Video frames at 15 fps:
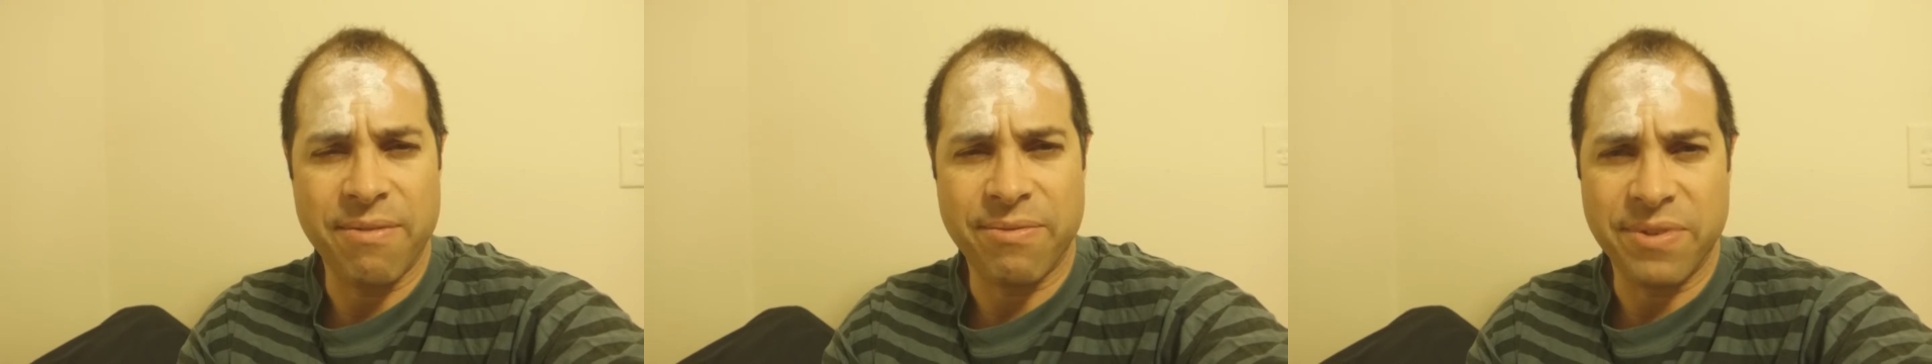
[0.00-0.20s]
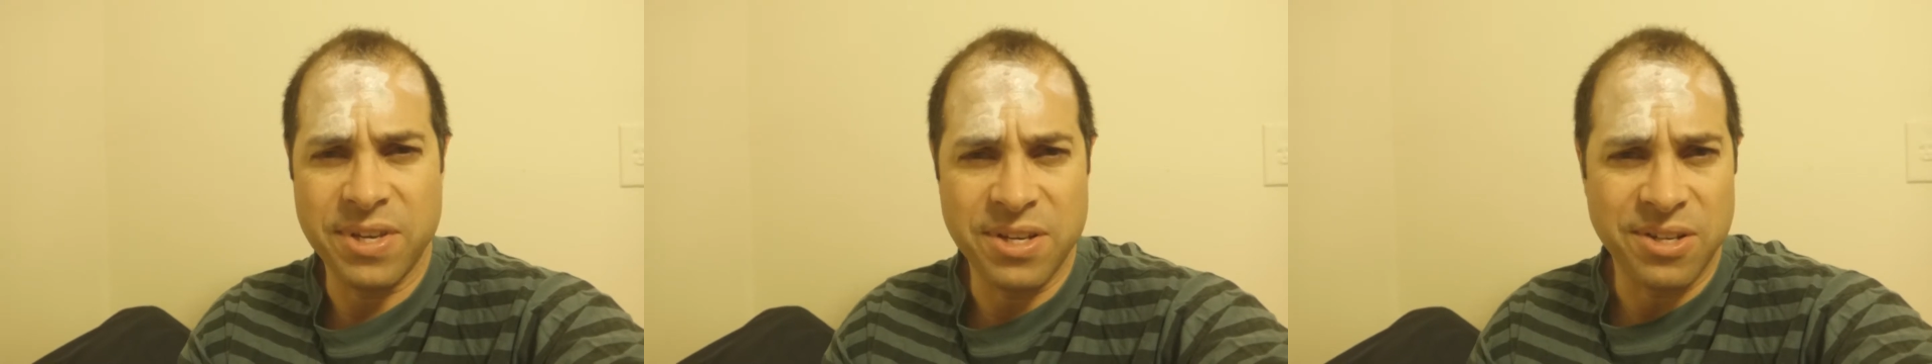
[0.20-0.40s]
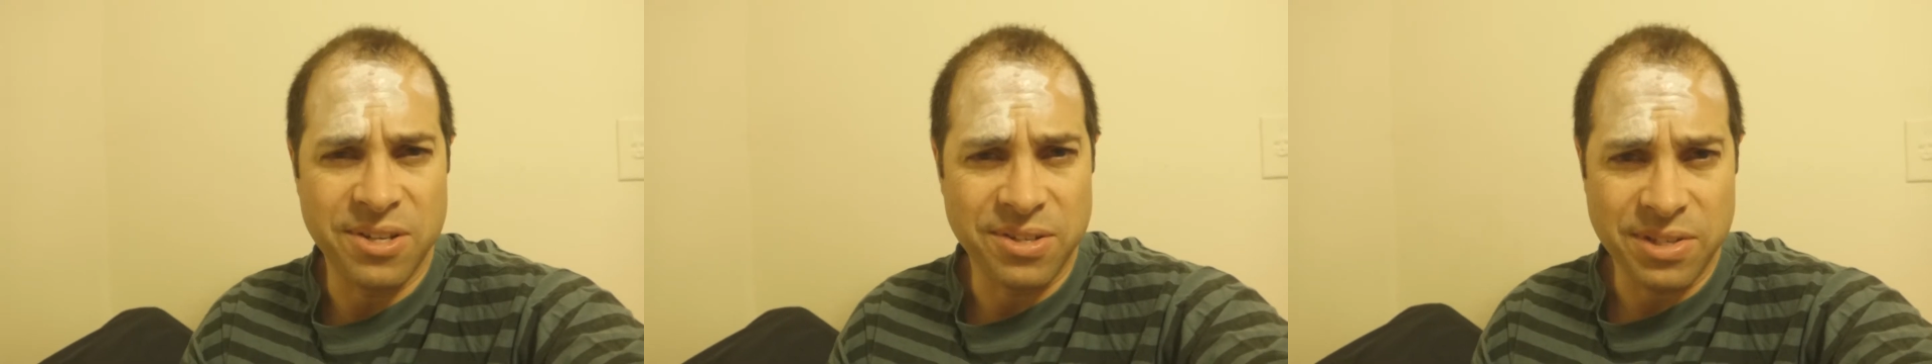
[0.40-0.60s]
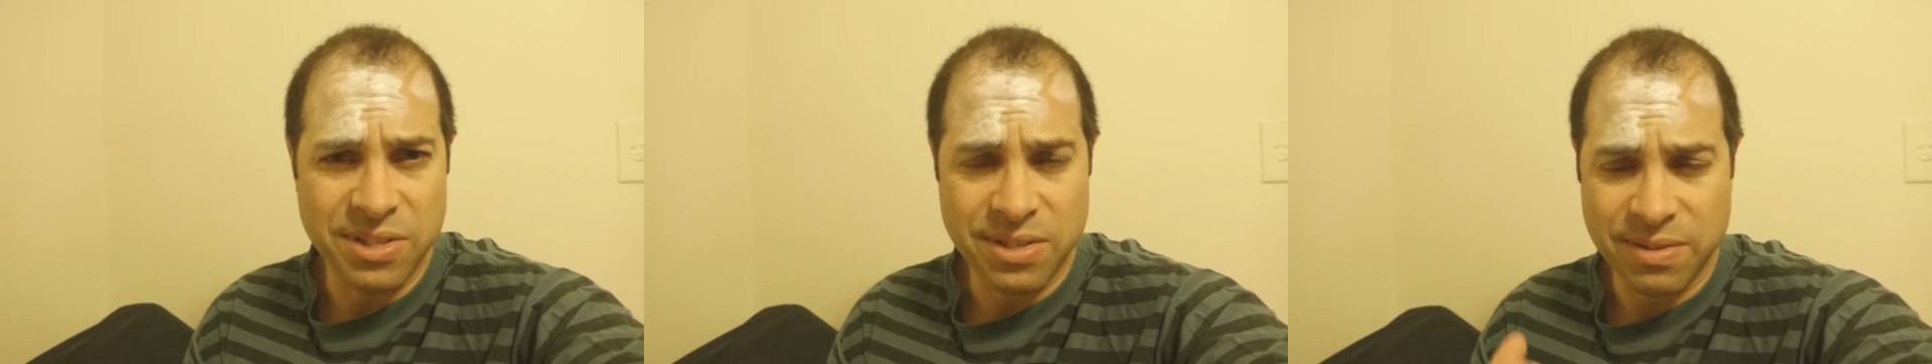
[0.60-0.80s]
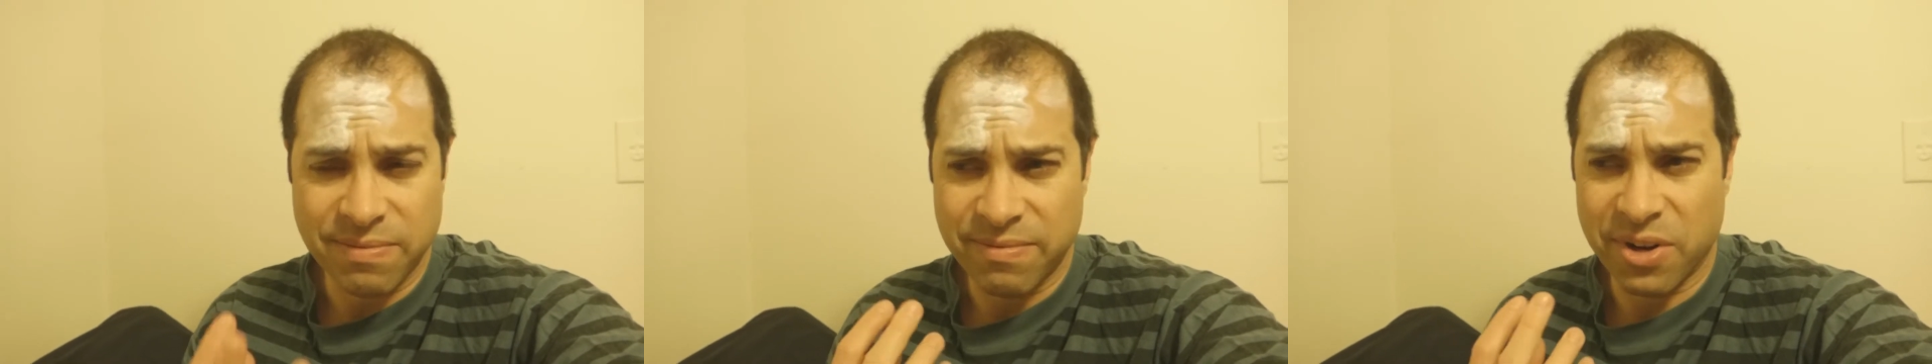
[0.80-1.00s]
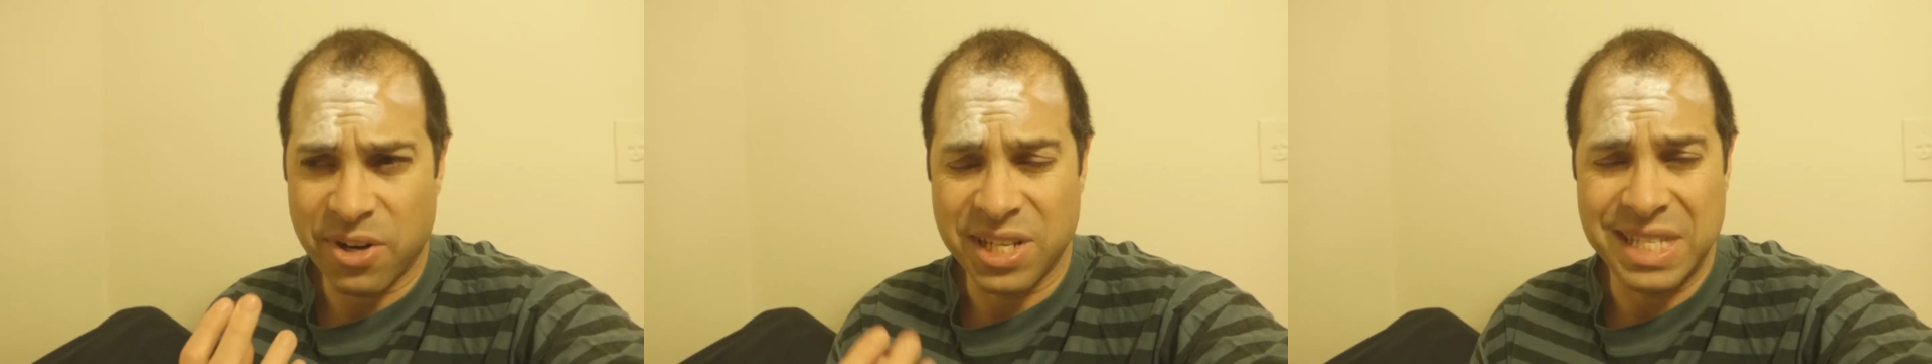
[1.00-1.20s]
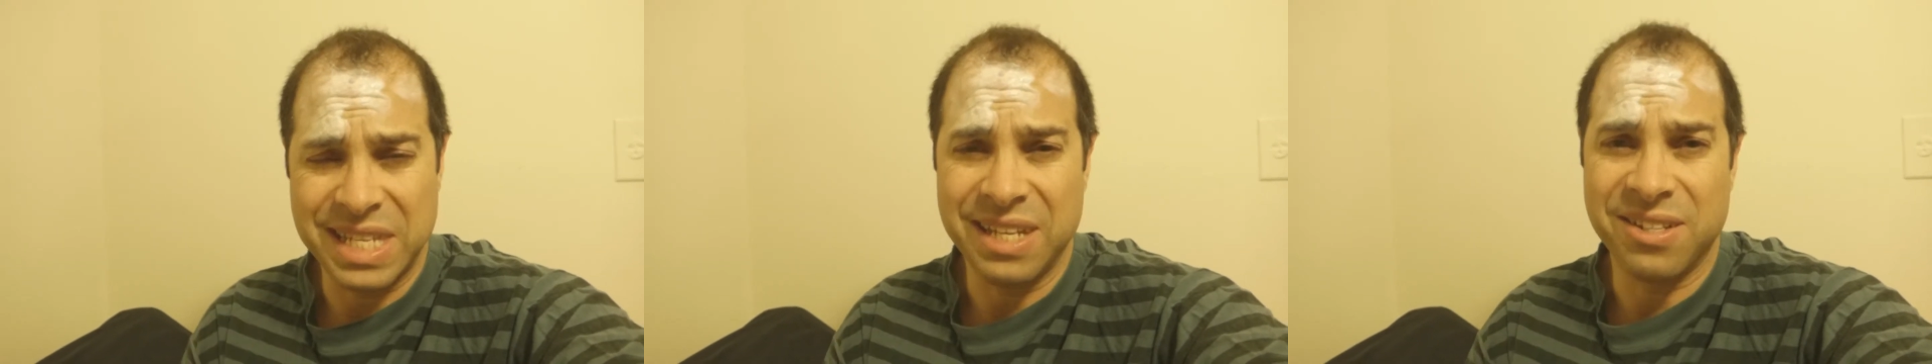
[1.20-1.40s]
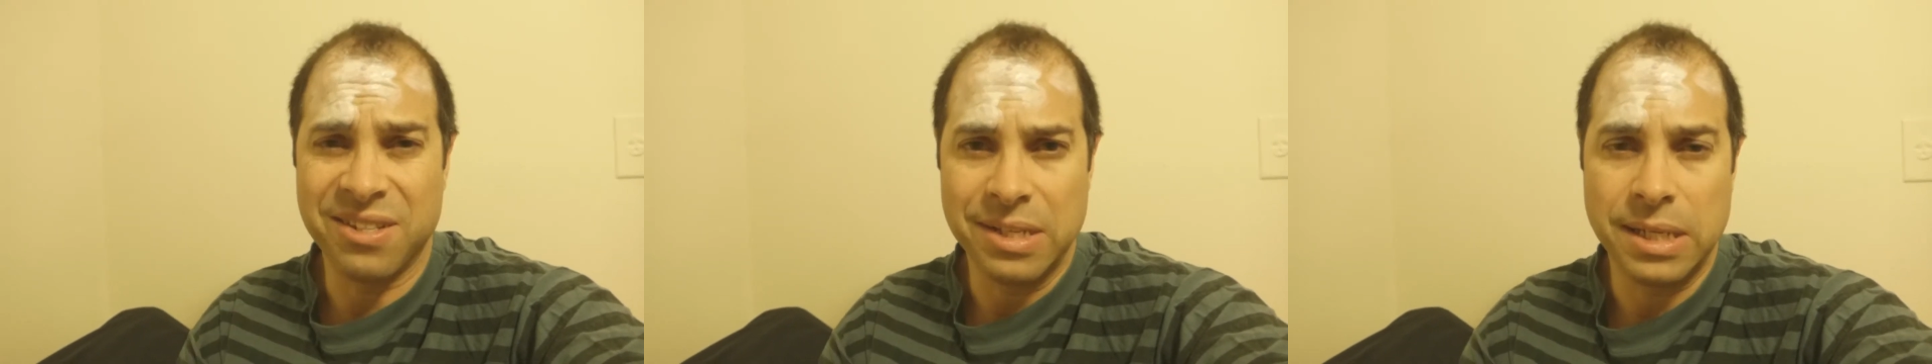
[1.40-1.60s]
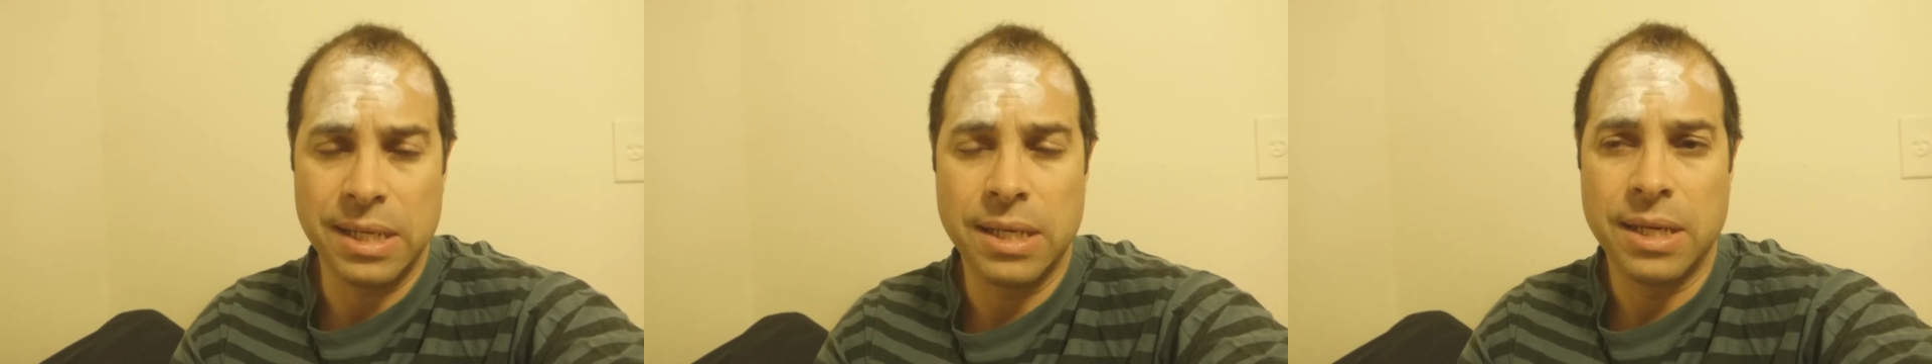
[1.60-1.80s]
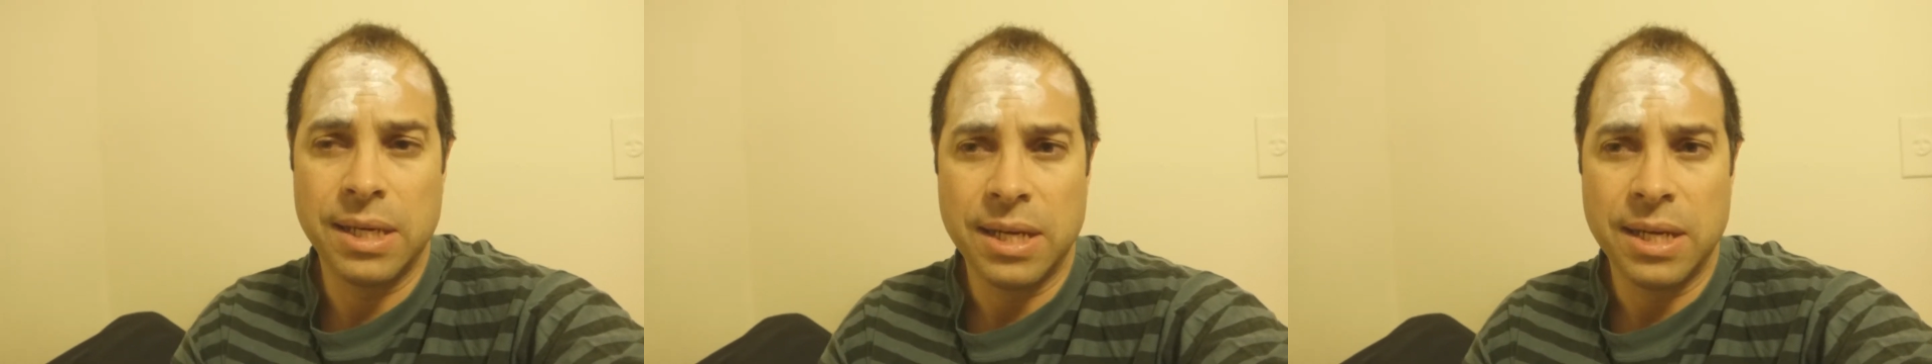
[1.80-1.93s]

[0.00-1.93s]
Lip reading: feels very tingly,